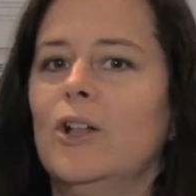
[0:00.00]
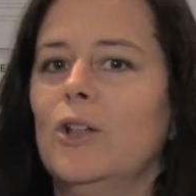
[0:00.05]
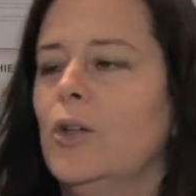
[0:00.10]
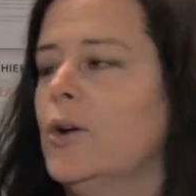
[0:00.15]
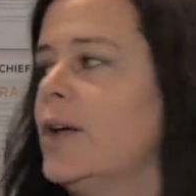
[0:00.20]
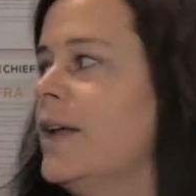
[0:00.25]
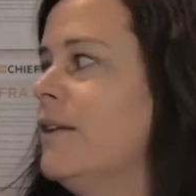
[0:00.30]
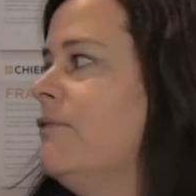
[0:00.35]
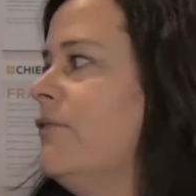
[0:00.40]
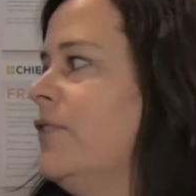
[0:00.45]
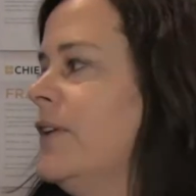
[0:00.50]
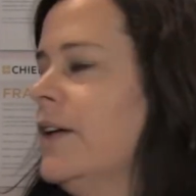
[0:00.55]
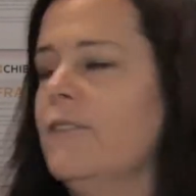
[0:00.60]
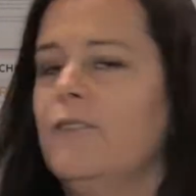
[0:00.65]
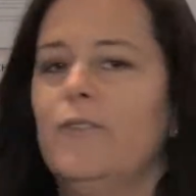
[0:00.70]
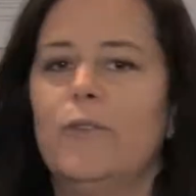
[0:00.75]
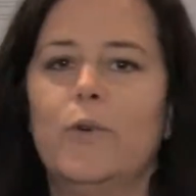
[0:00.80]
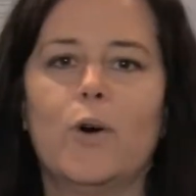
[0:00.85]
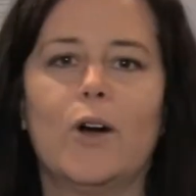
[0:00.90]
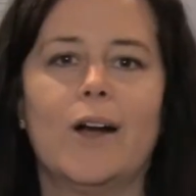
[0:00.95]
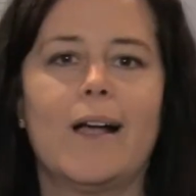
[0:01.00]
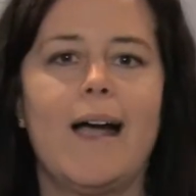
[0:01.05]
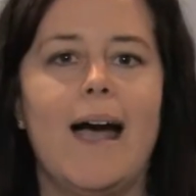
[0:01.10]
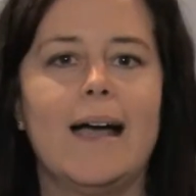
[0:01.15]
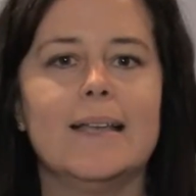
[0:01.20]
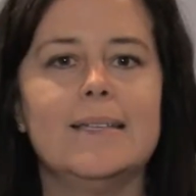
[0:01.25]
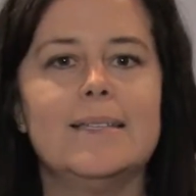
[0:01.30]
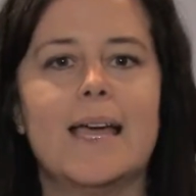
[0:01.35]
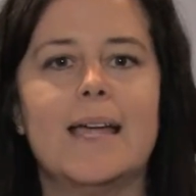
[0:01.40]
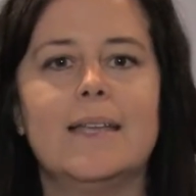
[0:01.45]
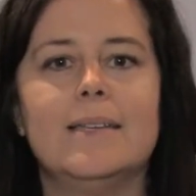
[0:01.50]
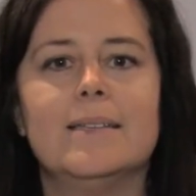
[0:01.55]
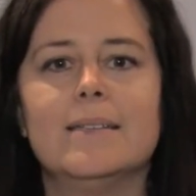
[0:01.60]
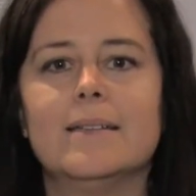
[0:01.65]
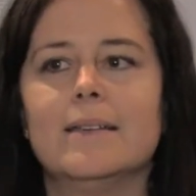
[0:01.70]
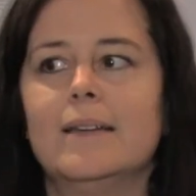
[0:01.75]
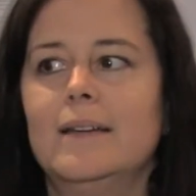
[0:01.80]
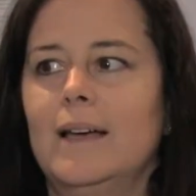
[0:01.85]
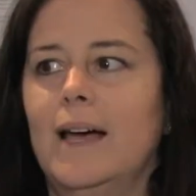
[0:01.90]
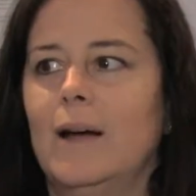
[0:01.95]
look and feel for
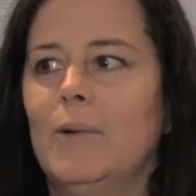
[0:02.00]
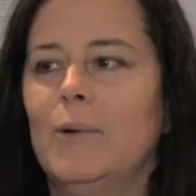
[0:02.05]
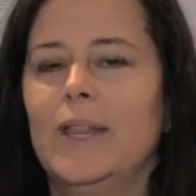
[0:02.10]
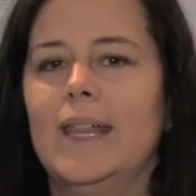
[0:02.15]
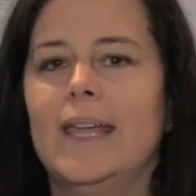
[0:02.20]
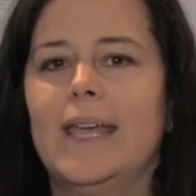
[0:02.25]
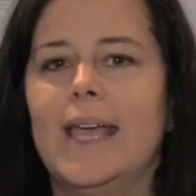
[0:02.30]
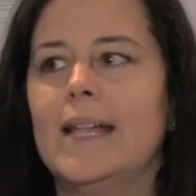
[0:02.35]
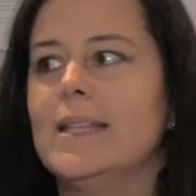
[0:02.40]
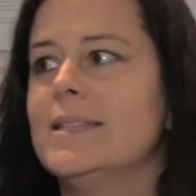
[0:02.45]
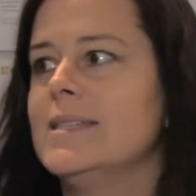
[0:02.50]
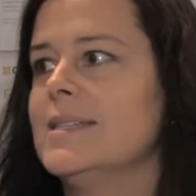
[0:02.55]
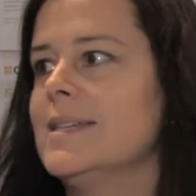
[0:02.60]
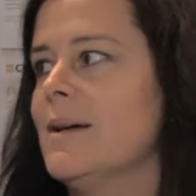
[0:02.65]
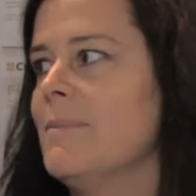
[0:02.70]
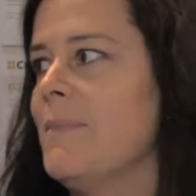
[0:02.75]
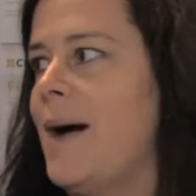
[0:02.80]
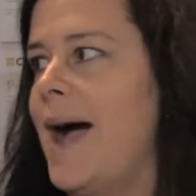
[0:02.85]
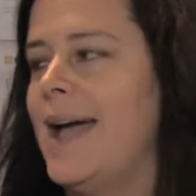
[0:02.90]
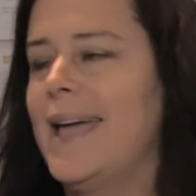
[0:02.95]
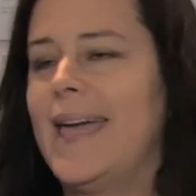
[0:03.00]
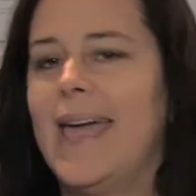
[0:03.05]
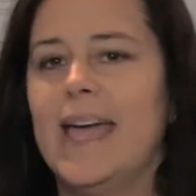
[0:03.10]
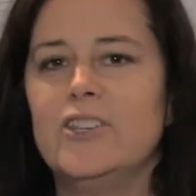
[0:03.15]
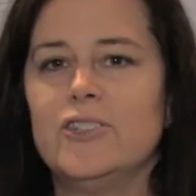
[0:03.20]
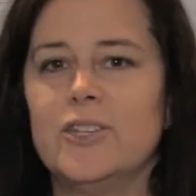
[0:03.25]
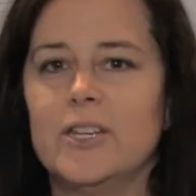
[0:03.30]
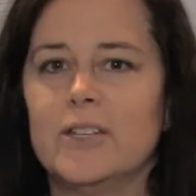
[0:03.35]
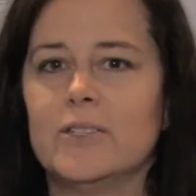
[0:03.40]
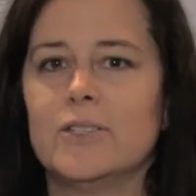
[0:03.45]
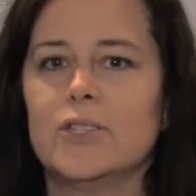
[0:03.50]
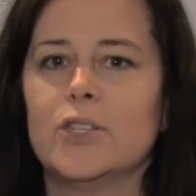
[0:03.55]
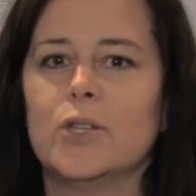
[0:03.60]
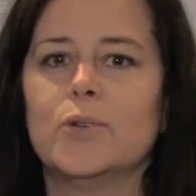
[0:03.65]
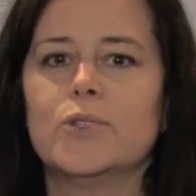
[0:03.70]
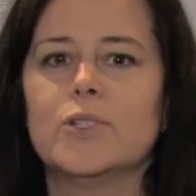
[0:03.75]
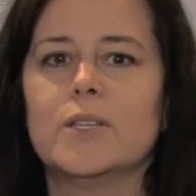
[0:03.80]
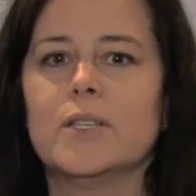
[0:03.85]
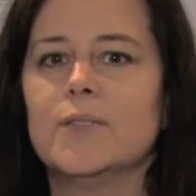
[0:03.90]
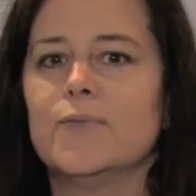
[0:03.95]
content really get some eye catching
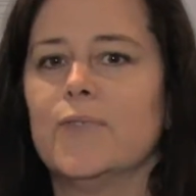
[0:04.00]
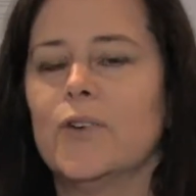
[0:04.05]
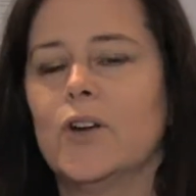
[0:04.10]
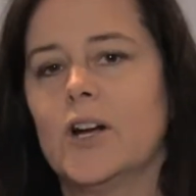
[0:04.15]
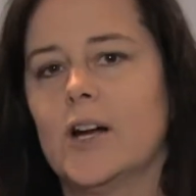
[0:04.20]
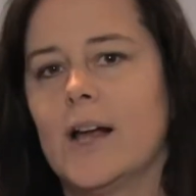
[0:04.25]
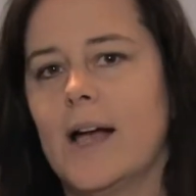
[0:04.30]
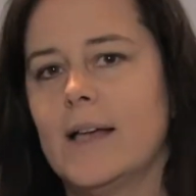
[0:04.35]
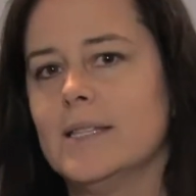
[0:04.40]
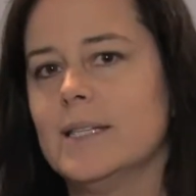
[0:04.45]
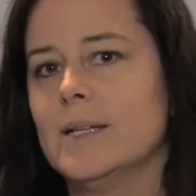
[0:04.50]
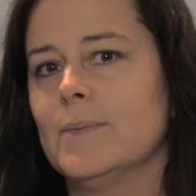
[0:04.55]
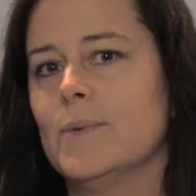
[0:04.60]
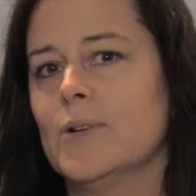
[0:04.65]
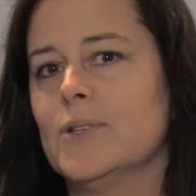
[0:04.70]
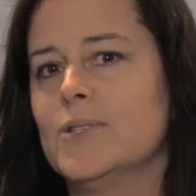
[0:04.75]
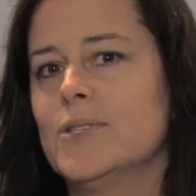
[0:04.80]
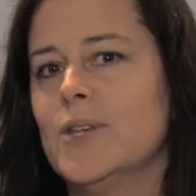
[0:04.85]
solutions for your customers.